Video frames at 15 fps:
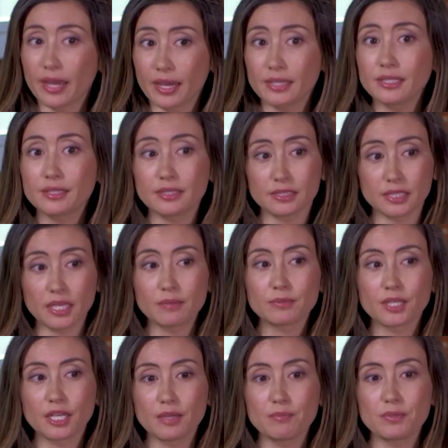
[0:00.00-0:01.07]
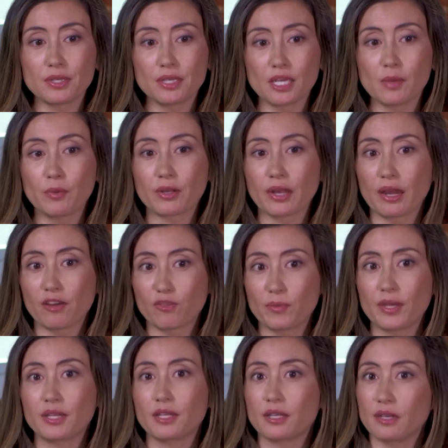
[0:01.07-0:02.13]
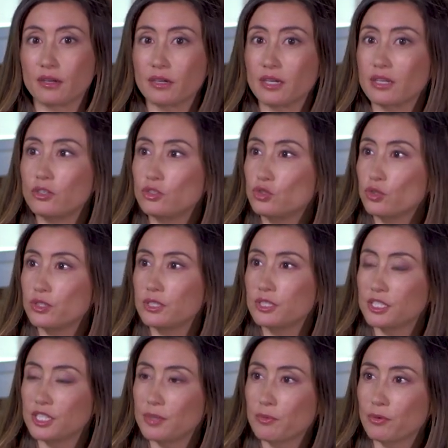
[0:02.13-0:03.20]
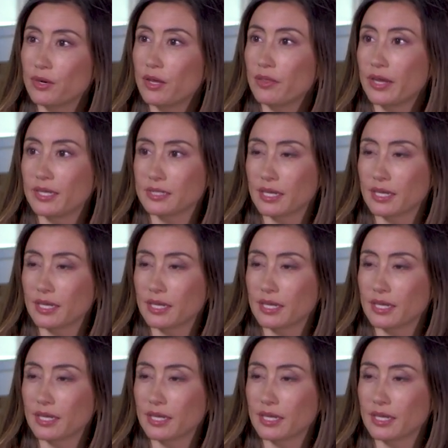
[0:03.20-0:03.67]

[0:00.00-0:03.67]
and at the same time, being able to have Mike and Eric, who joined the team around that